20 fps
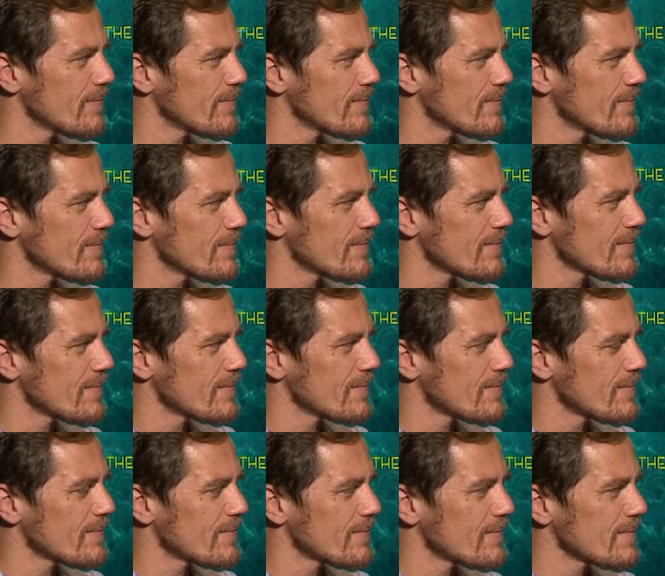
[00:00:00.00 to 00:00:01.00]

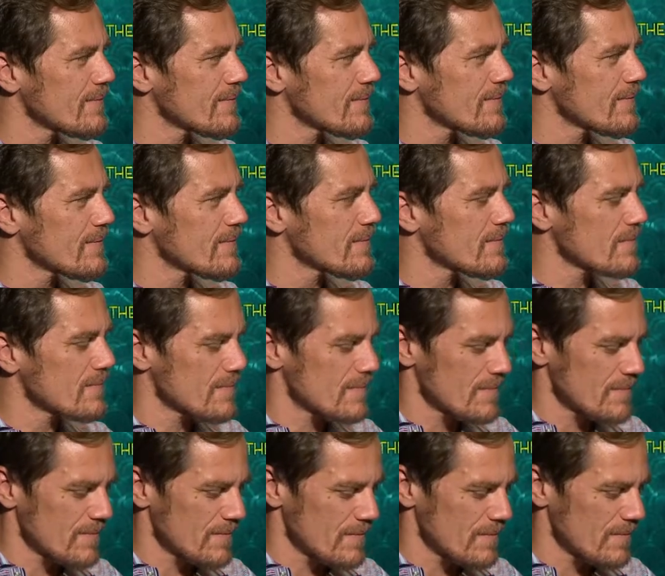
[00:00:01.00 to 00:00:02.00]

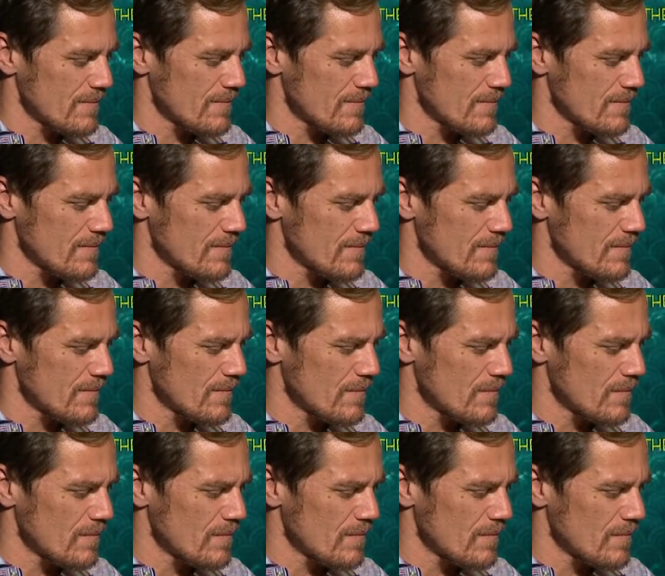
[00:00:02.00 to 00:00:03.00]

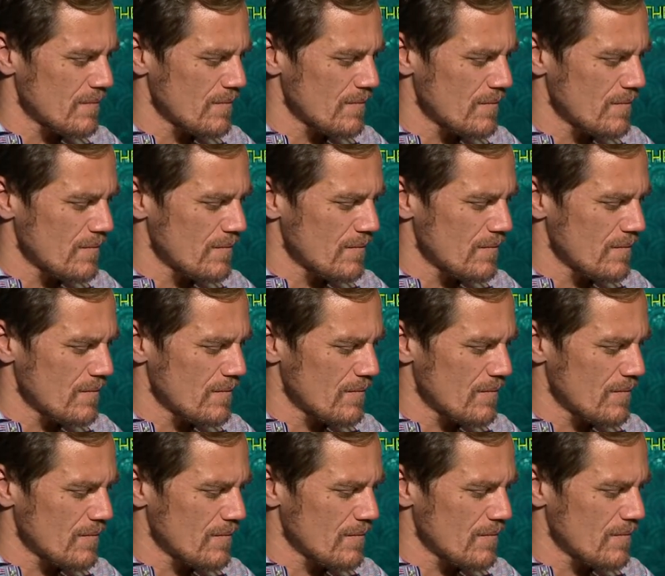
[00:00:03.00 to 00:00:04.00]

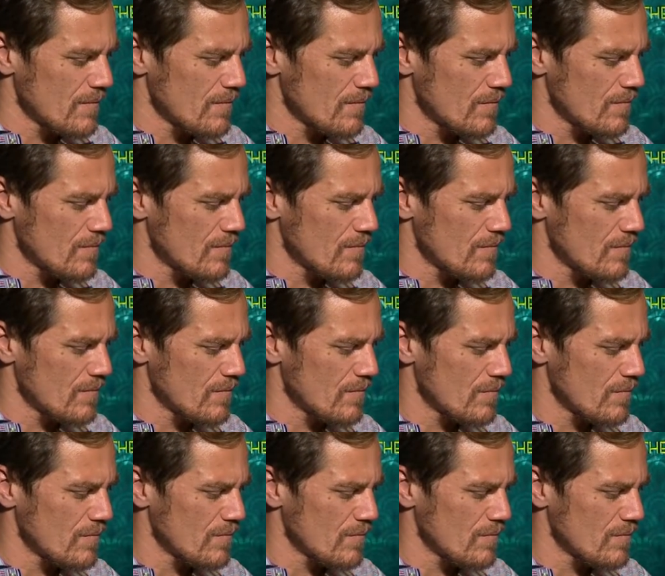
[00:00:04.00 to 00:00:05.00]

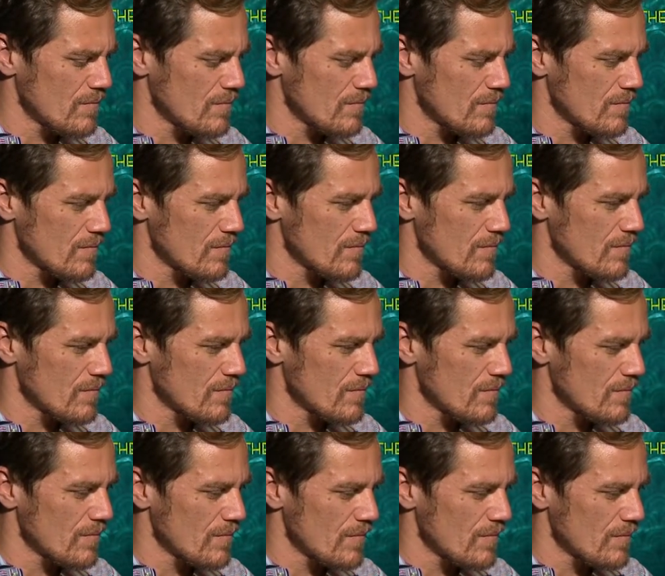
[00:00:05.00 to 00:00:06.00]

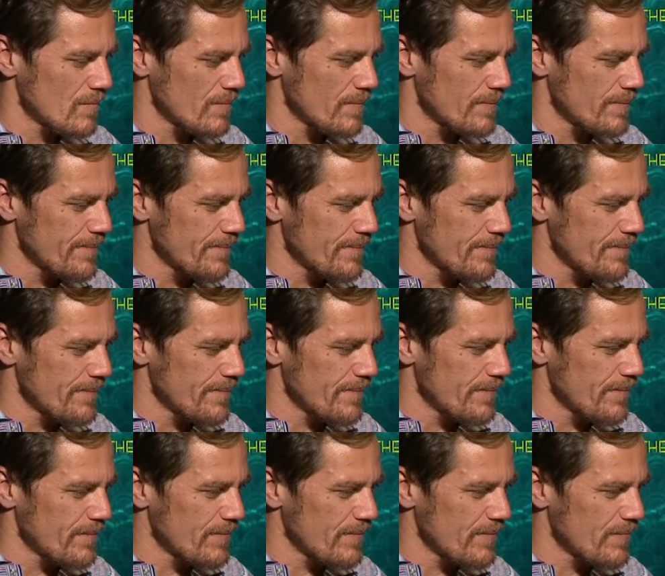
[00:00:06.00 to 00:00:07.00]

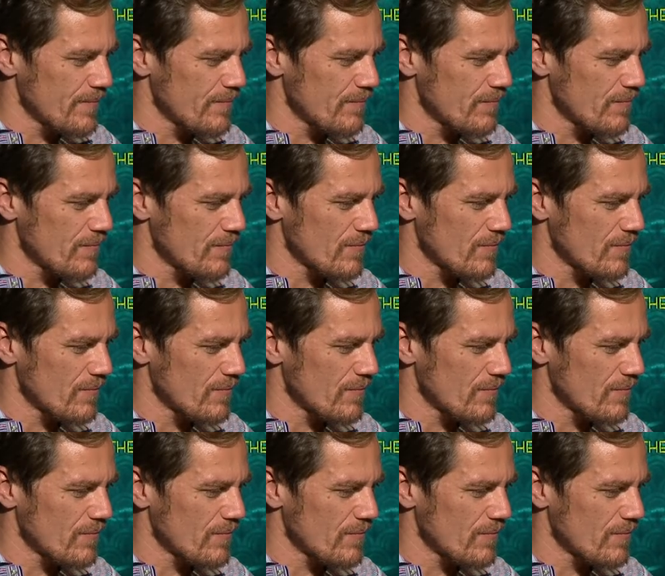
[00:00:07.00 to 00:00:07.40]
No words are spoken by the person on screen.